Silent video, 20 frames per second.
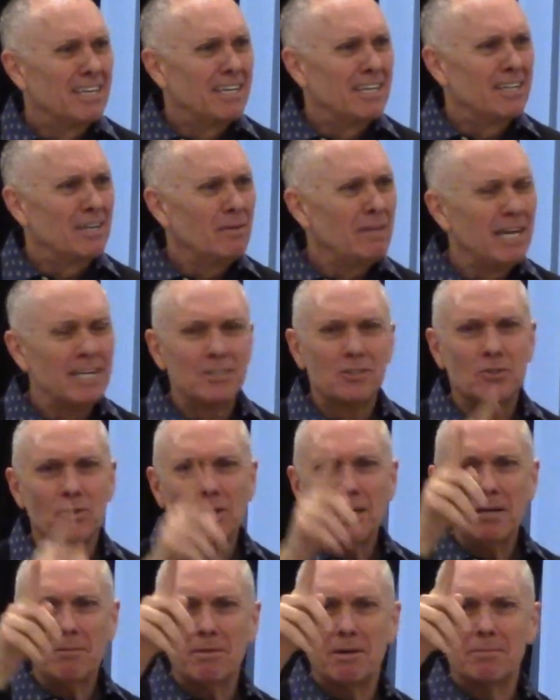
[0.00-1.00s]
you know, that
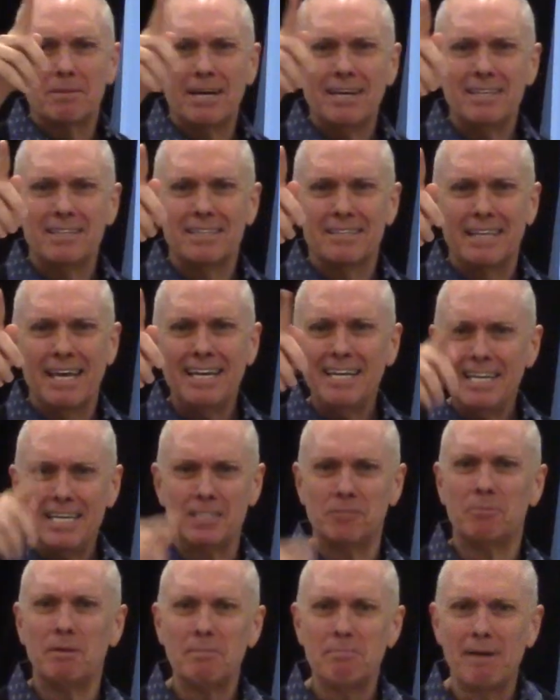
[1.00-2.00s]
trim up that, that needs
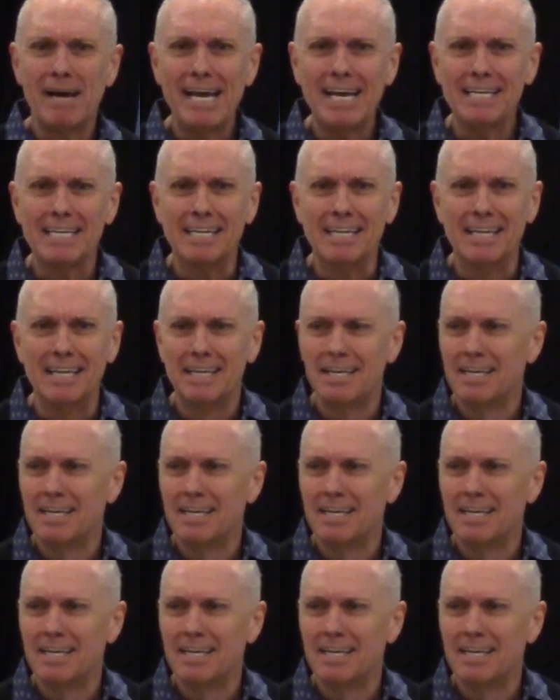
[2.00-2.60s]
to be painted.